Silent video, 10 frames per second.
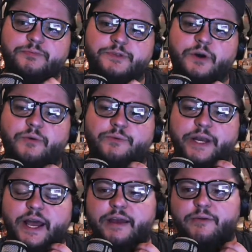So
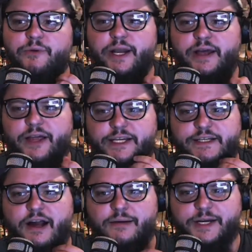when I like
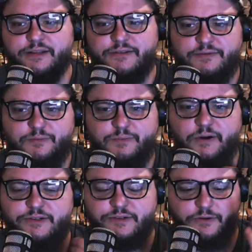talk about
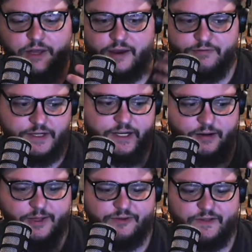personal life and I
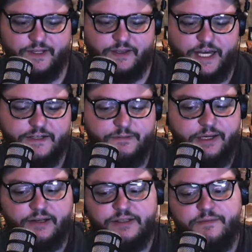talk about things like that, it's
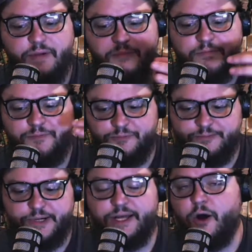because I'm
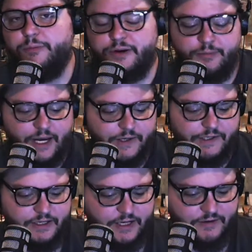pretty open about
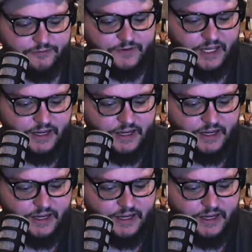it, and I have